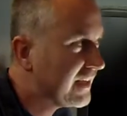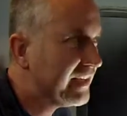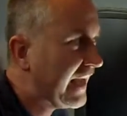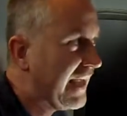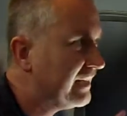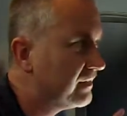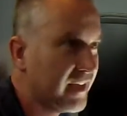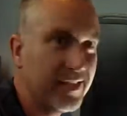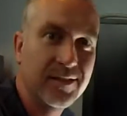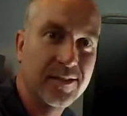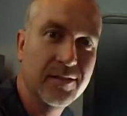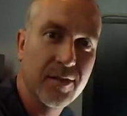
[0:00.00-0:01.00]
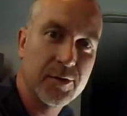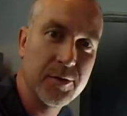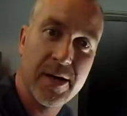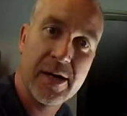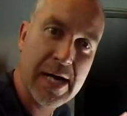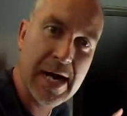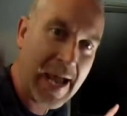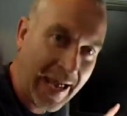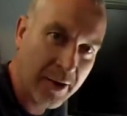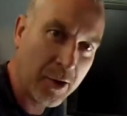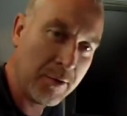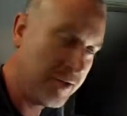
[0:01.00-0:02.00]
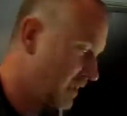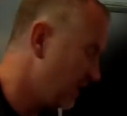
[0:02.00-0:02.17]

getting any light through there at all.